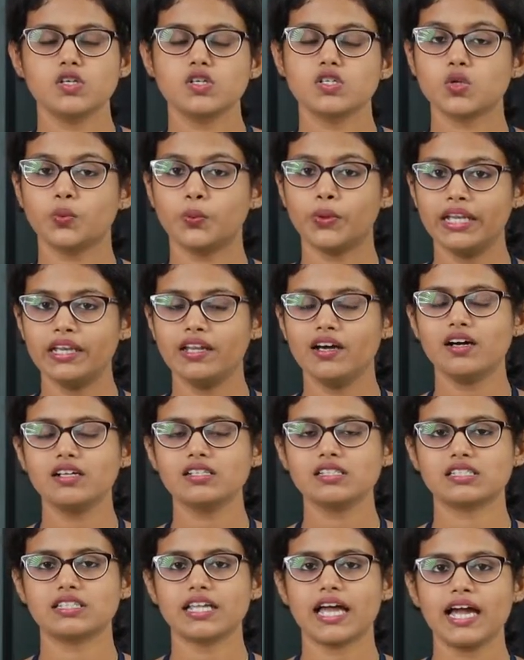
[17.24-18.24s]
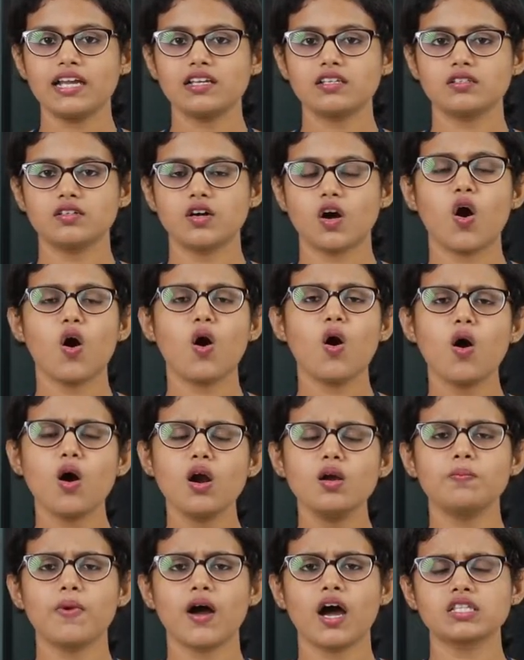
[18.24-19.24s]
So we learned that
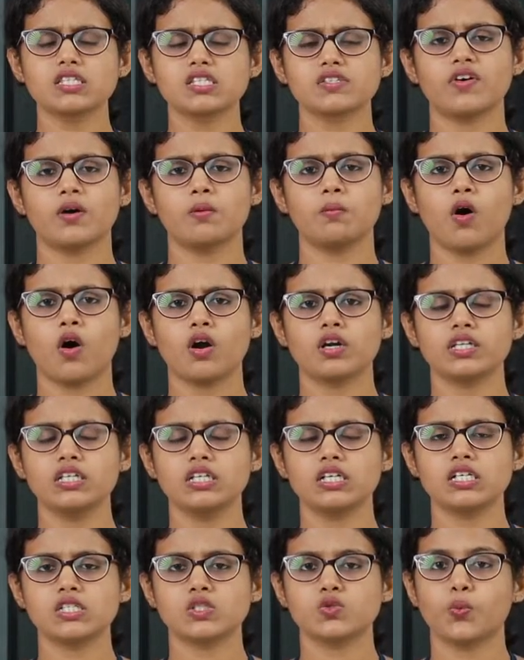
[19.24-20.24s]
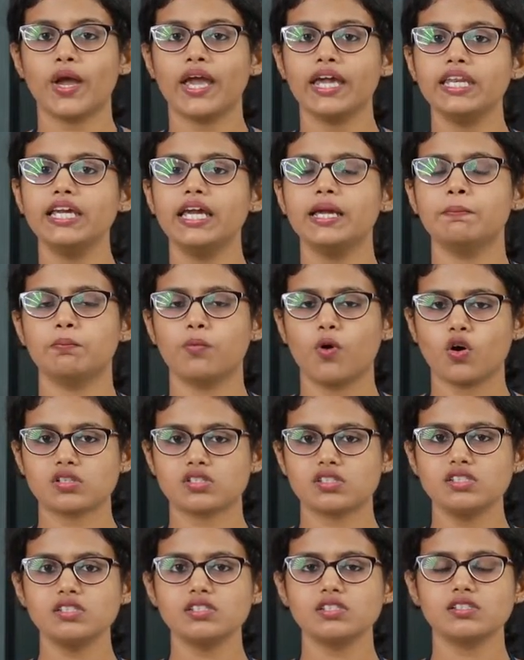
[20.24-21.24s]
all parts of our body is very
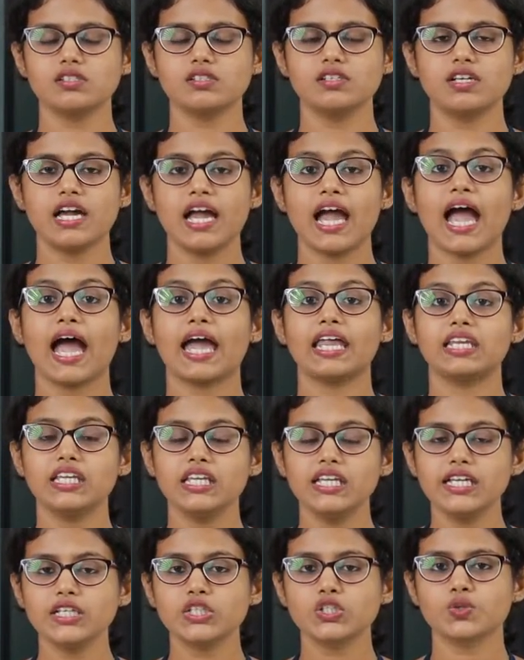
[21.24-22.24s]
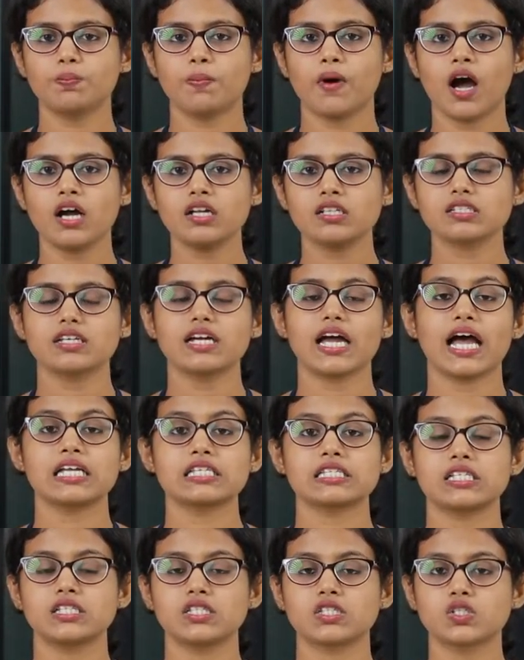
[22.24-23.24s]
important and each part
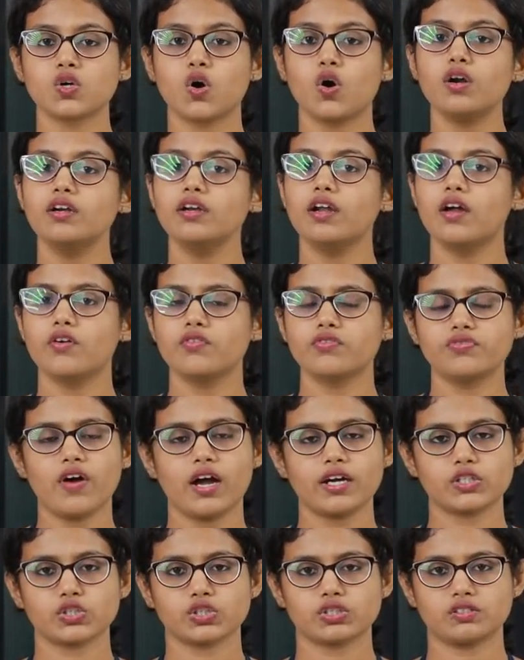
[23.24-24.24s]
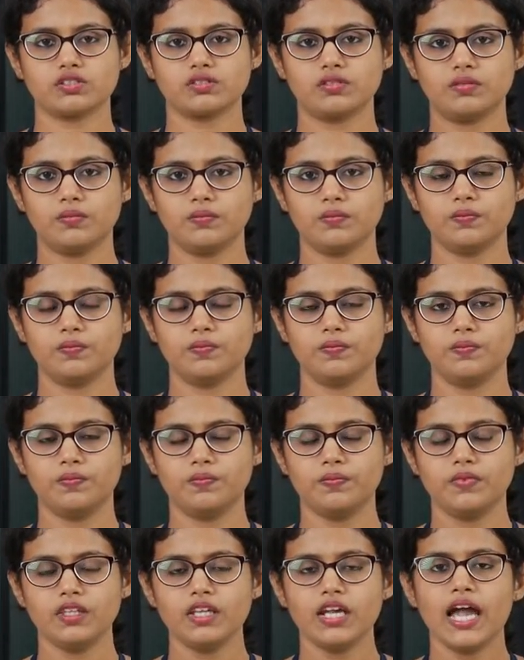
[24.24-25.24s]
has its own function.
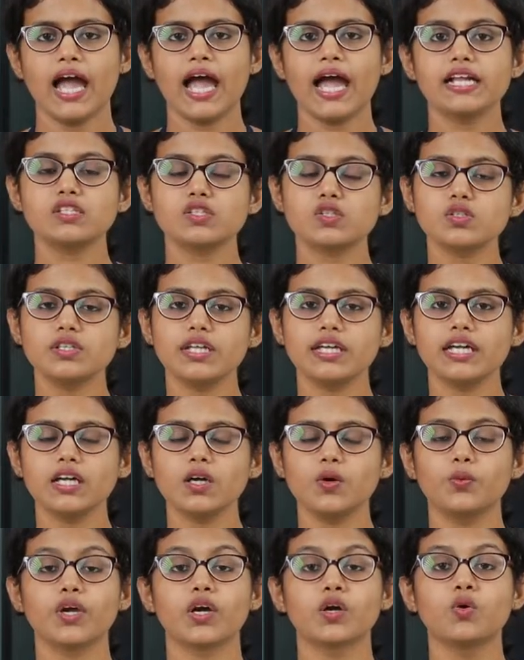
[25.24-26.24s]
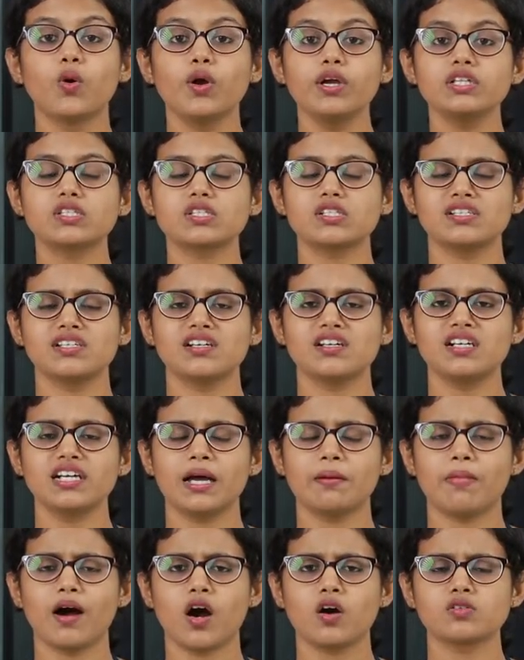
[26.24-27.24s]
And today we are going to learn
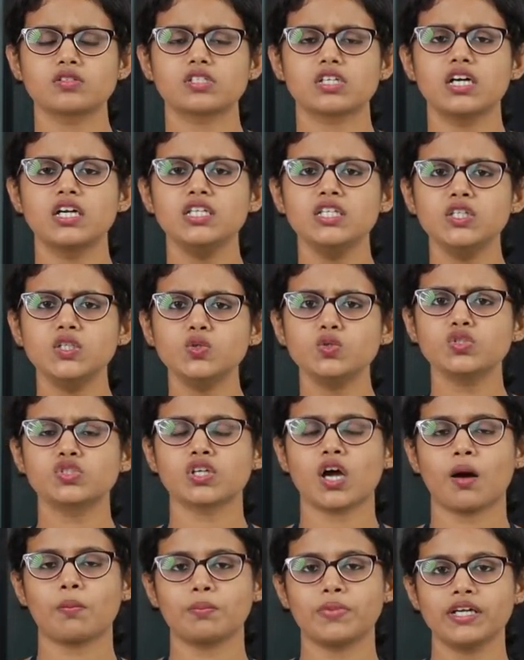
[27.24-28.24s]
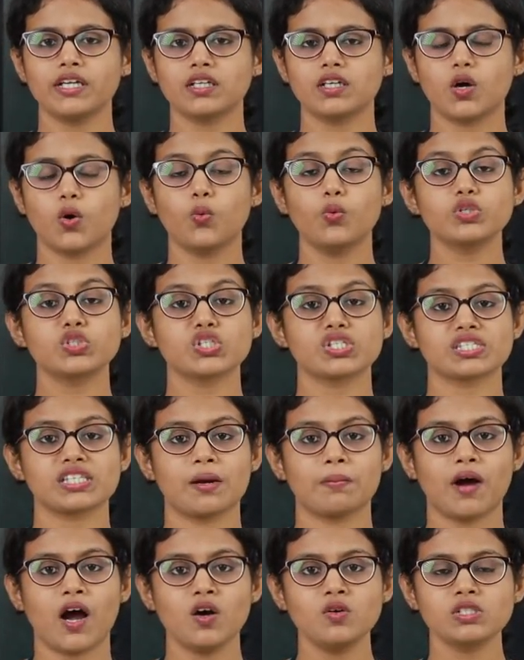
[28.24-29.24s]
about a new topic which is
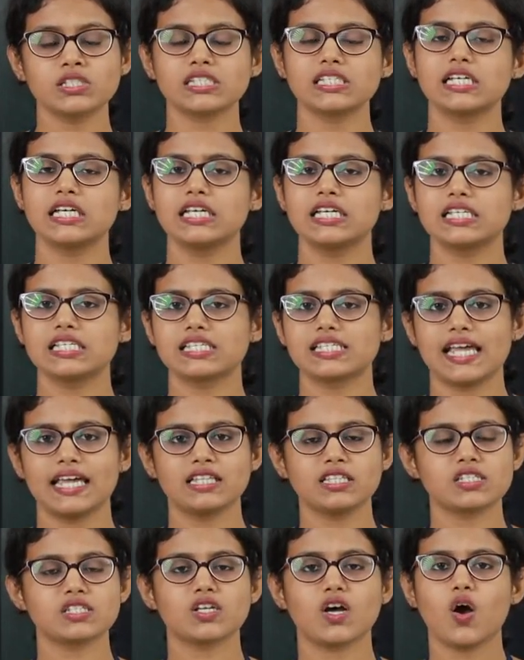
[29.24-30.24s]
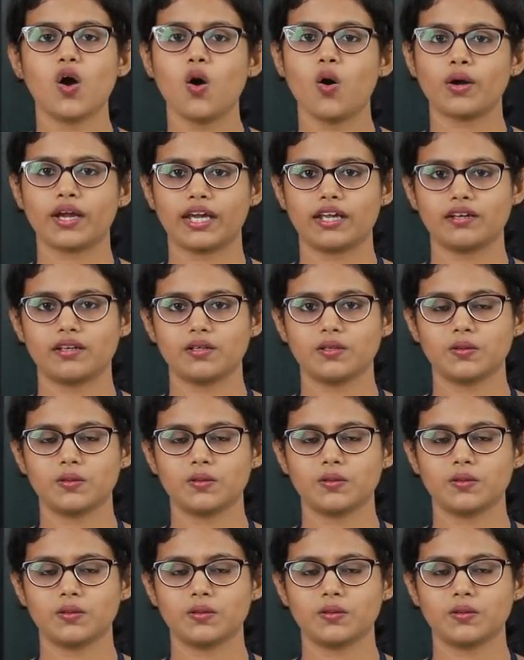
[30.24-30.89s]
about sense organ.